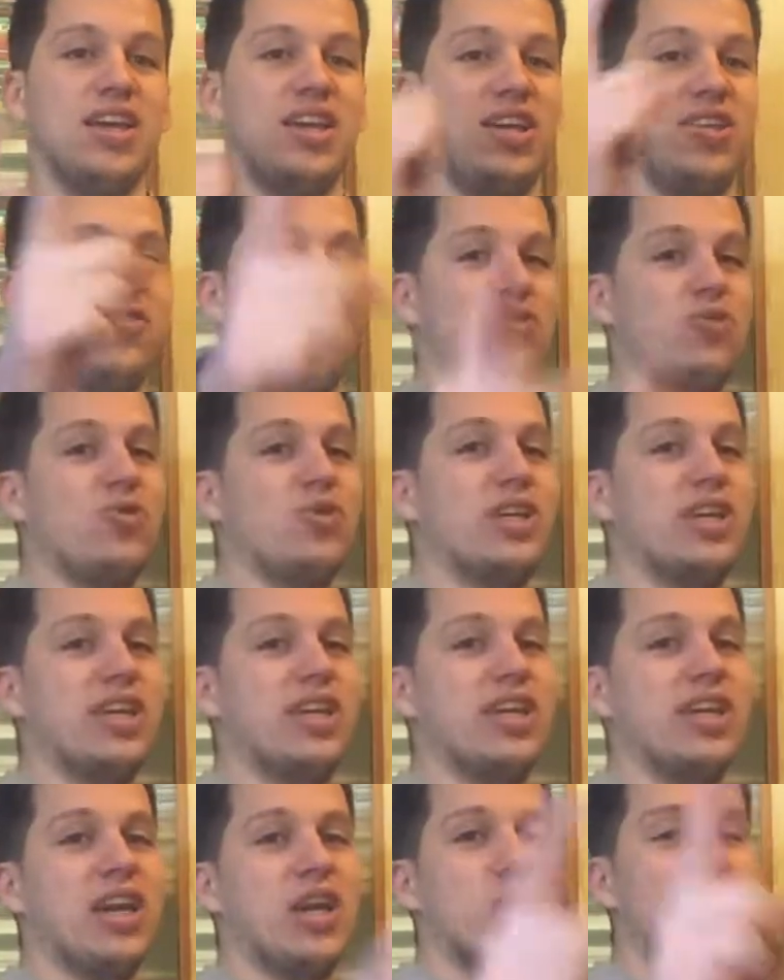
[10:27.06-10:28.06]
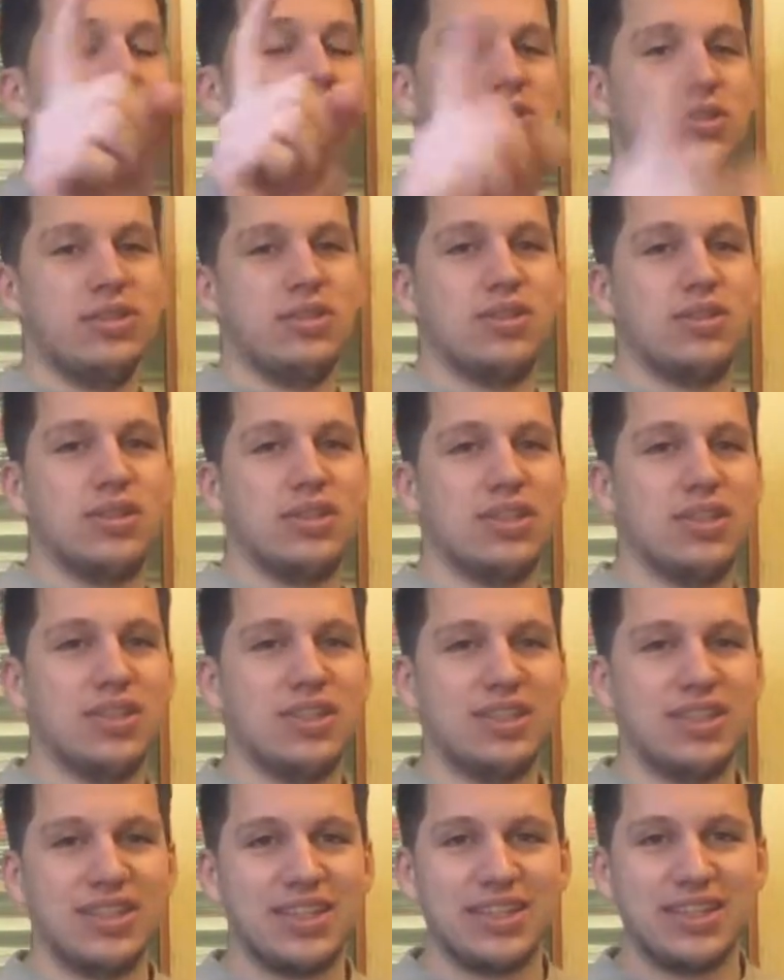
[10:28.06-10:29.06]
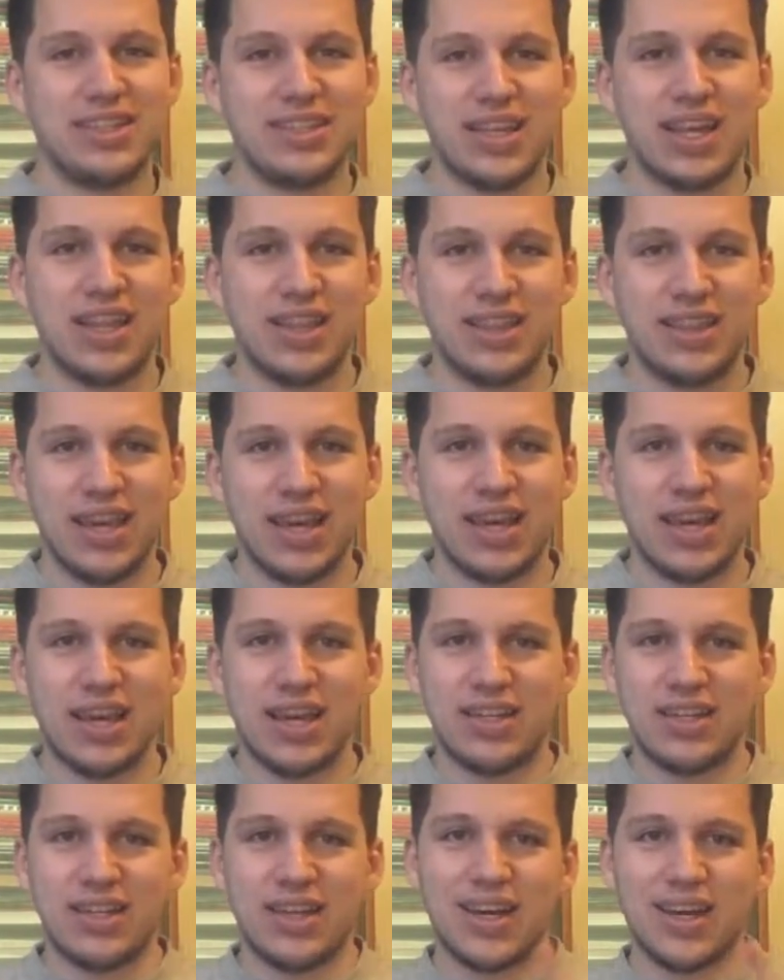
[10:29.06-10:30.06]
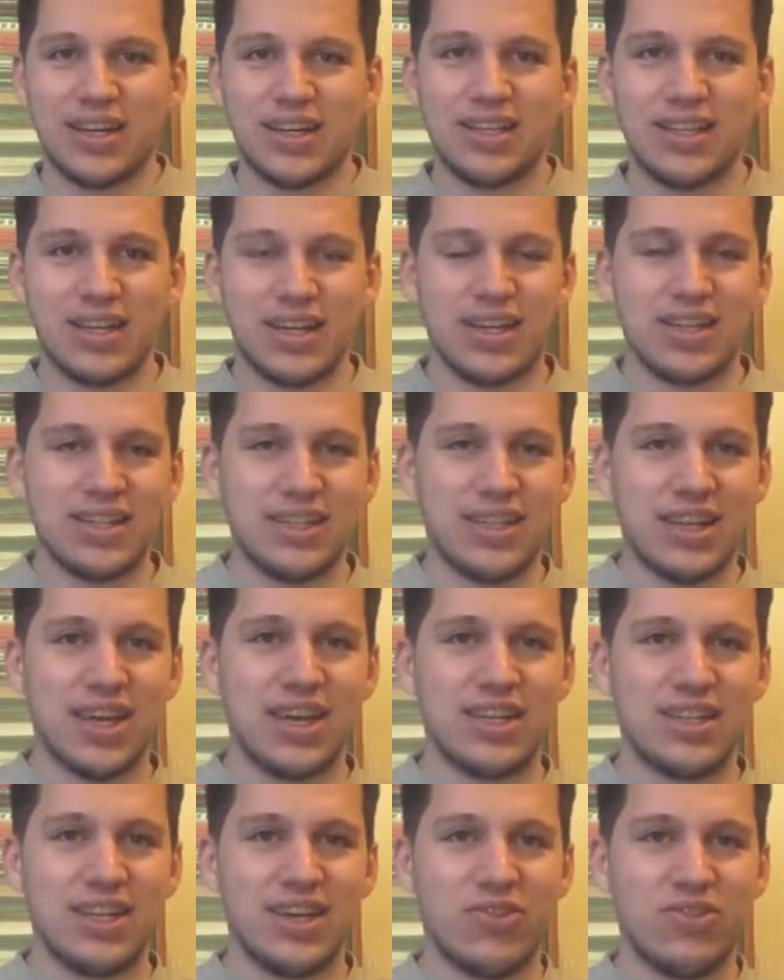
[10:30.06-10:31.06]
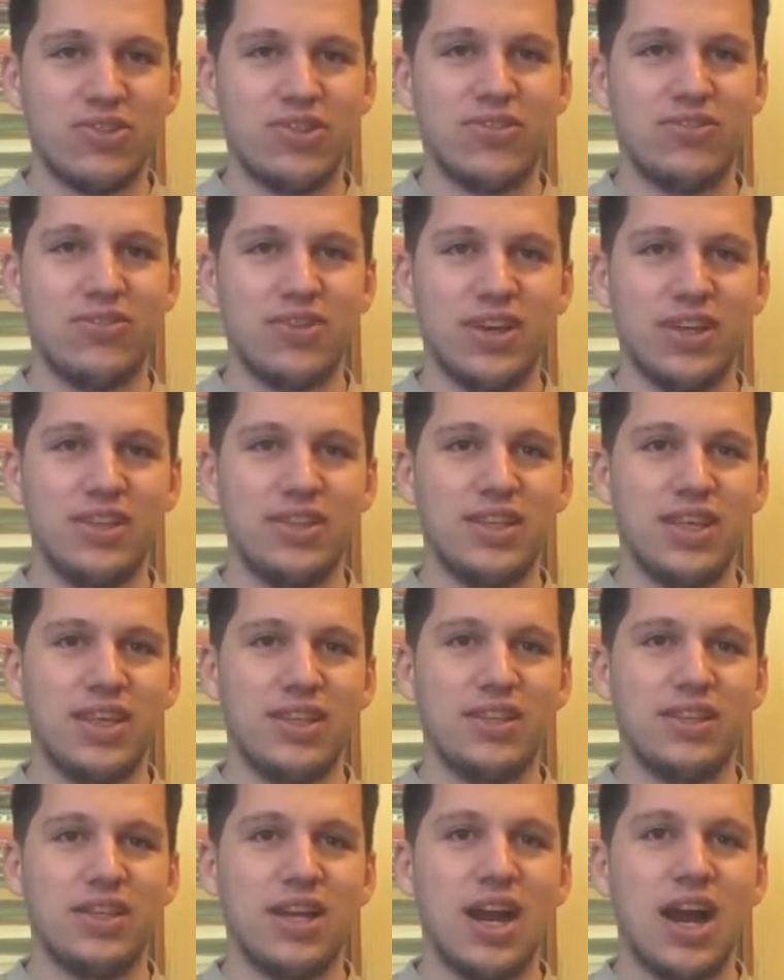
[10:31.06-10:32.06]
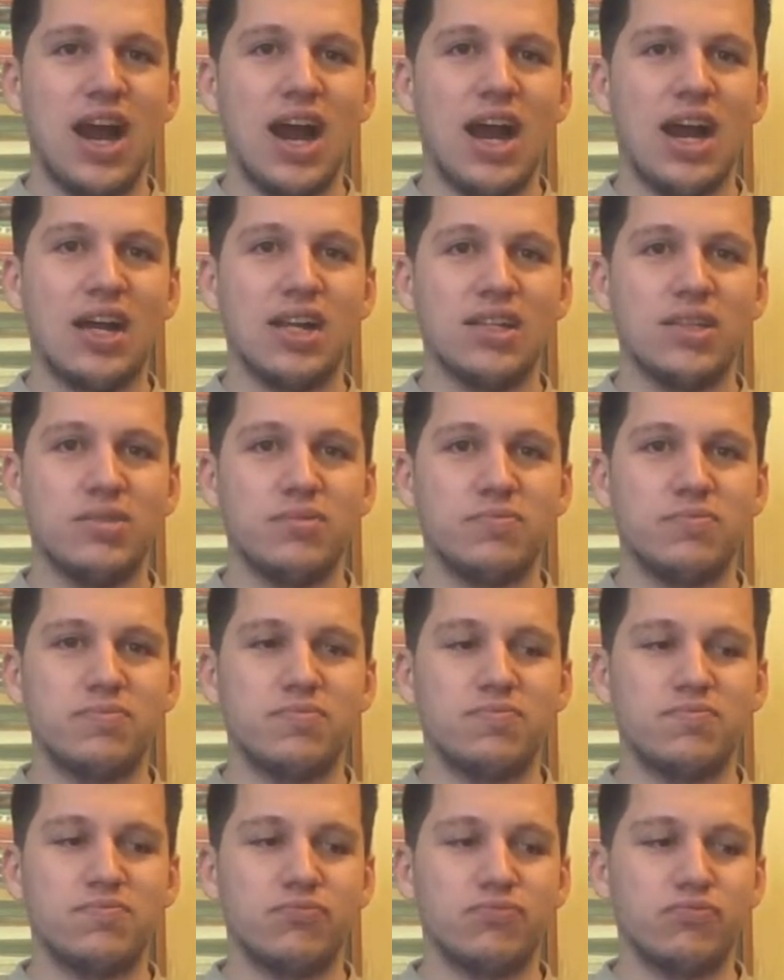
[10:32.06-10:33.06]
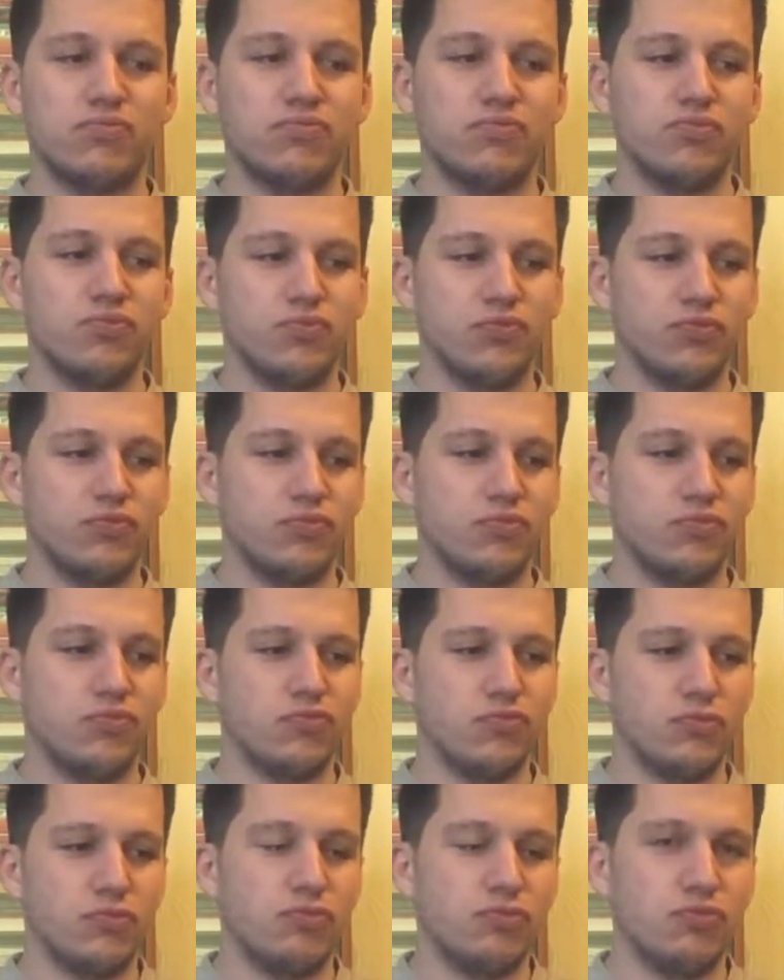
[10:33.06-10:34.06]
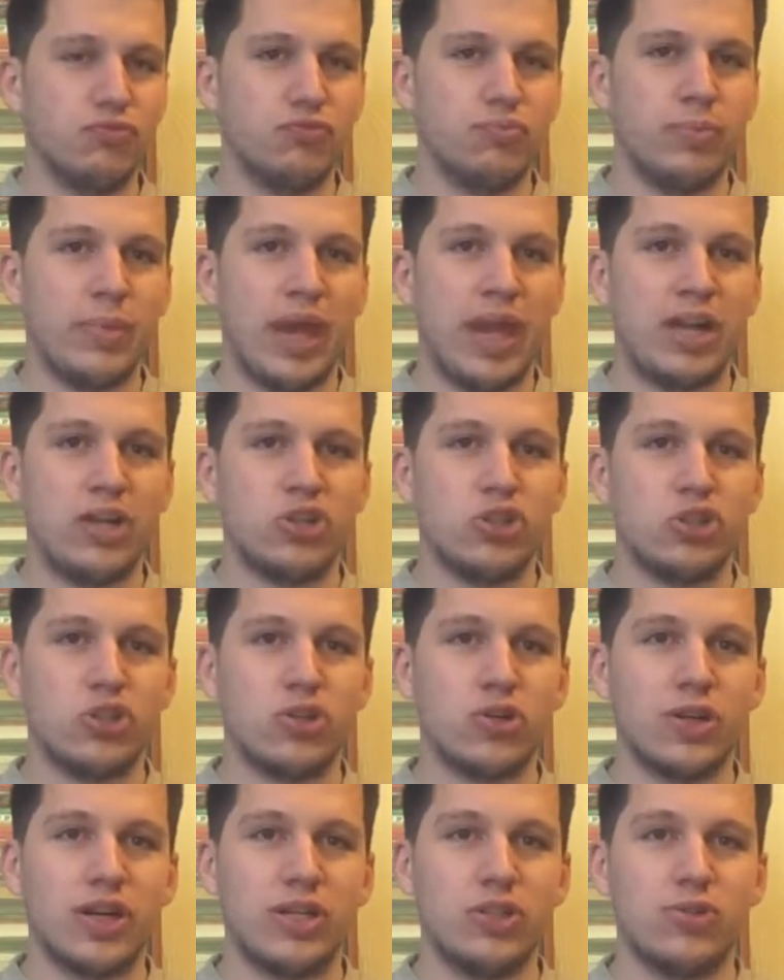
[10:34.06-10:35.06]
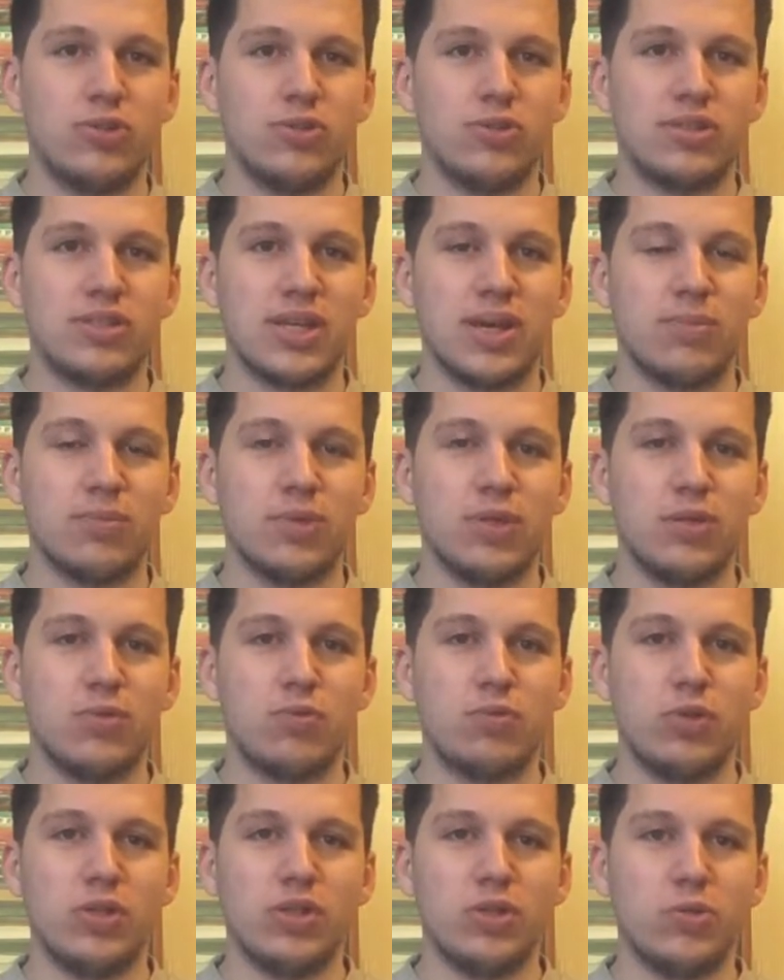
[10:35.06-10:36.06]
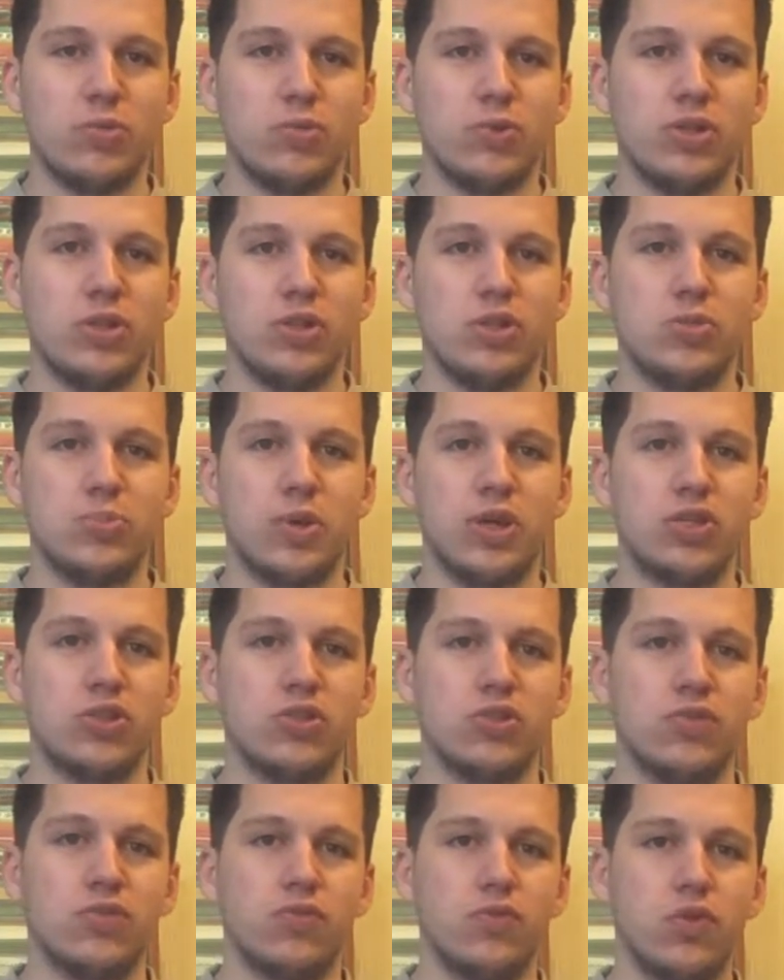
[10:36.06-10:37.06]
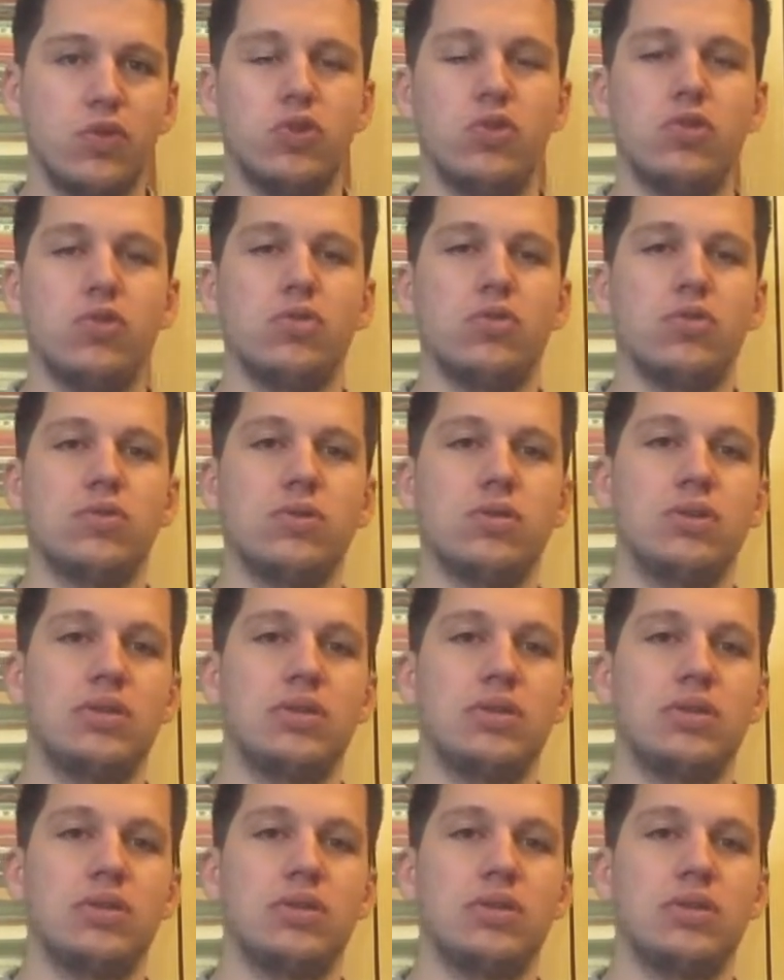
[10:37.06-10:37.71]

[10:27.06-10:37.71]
If you can get who said that, attack, attack, attack, never defend, then I'll make sure I do something really, really special for you.